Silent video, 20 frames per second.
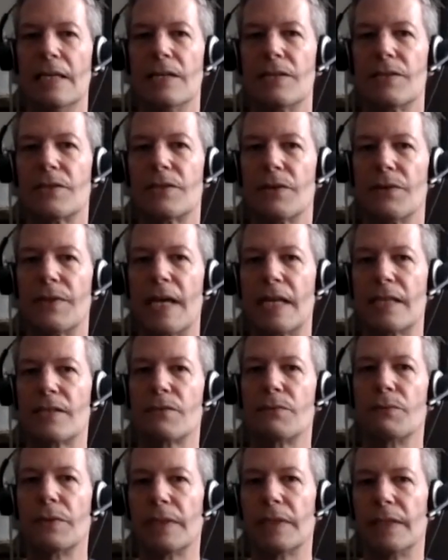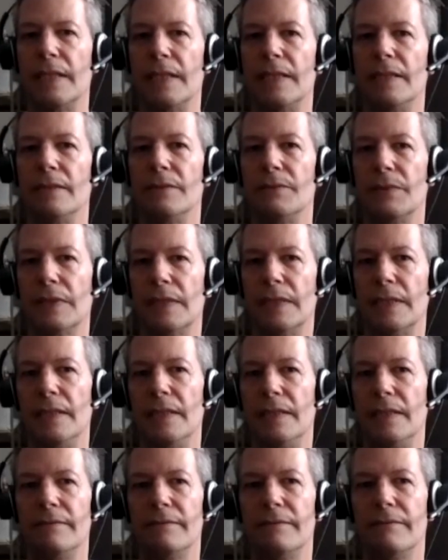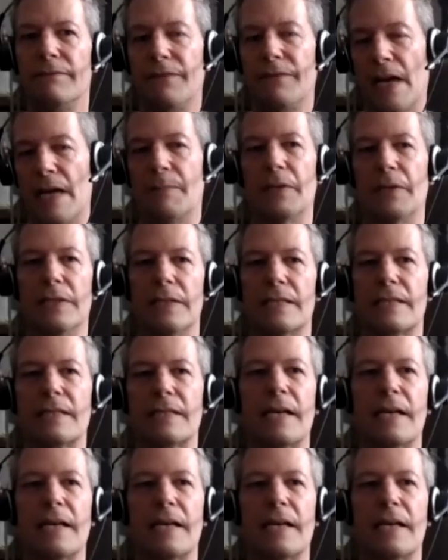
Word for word: so that's really really fabulous.